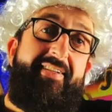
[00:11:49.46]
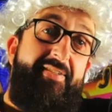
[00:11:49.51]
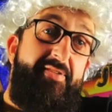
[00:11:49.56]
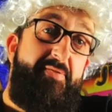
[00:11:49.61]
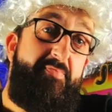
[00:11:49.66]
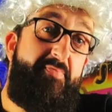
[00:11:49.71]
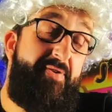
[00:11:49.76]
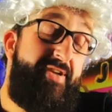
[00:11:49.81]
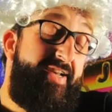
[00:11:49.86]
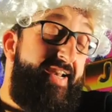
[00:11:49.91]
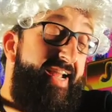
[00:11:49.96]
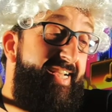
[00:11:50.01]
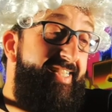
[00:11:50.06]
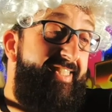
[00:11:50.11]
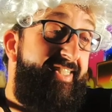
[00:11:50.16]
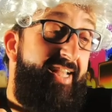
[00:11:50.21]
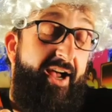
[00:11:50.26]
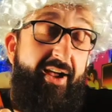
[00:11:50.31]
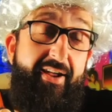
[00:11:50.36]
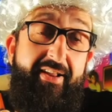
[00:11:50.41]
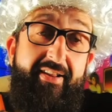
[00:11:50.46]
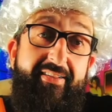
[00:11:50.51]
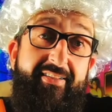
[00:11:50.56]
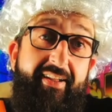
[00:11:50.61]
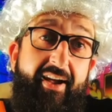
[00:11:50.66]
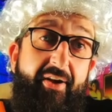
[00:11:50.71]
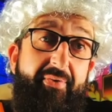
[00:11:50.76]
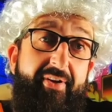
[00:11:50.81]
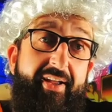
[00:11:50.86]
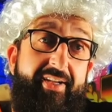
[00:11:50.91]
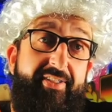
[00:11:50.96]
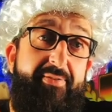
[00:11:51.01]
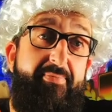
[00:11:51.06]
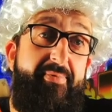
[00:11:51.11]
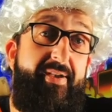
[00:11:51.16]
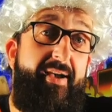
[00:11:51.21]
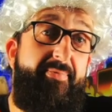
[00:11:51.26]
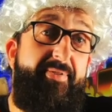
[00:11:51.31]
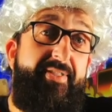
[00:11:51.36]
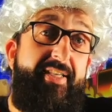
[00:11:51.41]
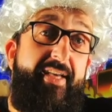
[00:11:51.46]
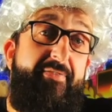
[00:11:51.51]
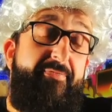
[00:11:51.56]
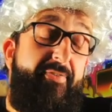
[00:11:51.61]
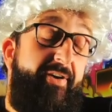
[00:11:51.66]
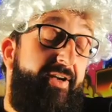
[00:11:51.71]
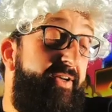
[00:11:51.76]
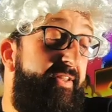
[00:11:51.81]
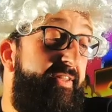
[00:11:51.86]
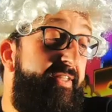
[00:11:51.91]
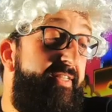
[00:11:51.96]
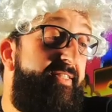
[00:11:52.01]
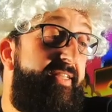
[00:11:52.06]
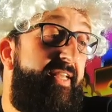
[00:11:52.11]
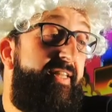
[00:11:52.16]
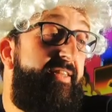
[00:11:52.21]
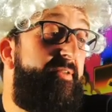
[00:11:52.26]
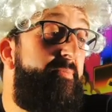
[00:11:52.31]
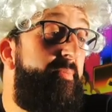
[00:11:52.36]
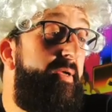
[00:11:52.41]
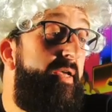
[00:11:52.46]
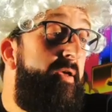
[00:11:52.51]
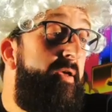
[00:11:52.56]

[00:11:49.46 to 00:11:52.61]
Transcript: Pretty nasty. I would actually be upset if I got this sent to me.